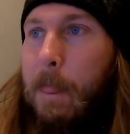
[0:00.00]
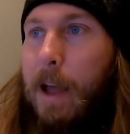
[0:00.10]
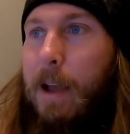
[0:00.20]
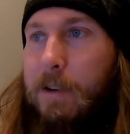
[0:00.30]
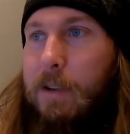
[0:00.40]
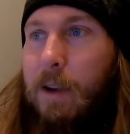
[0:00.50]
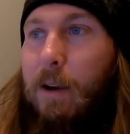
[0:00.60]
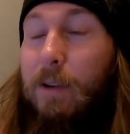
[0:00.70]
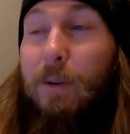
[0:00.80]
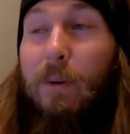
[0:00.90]
actually
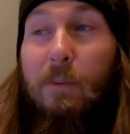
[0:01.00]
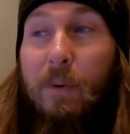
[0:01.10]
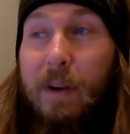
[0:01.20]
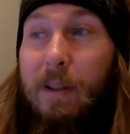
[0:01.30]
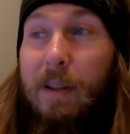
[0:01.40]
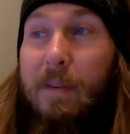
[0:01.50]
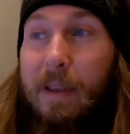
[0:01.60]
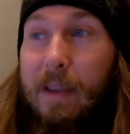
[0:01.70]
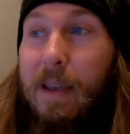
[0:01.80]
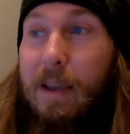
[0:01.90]
also a real
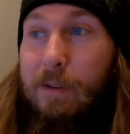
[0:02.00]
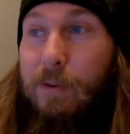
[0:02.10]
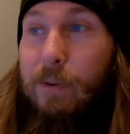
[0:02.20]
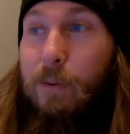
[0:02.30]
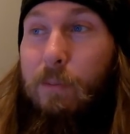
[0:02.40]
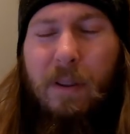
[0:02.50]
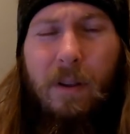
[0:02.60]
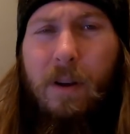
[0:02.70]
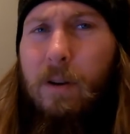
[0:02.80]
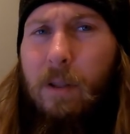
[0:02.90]
living king too, but
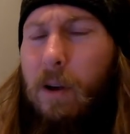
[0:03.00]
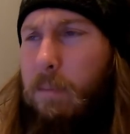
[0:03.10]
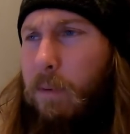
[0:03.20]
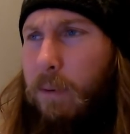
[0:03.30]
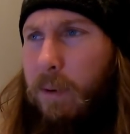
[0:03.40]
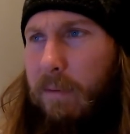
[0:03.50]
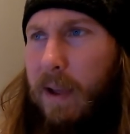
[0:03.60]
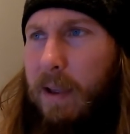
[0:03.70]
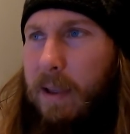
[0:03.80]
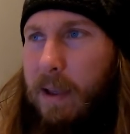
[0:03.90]
long, long before the
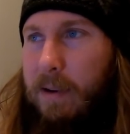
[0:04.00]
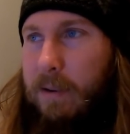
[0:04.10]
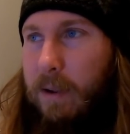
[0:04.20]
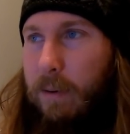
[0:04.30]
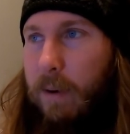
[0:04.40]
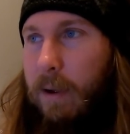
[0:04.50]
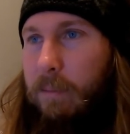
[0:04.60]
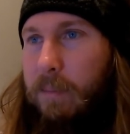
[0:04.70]
Viking Age though.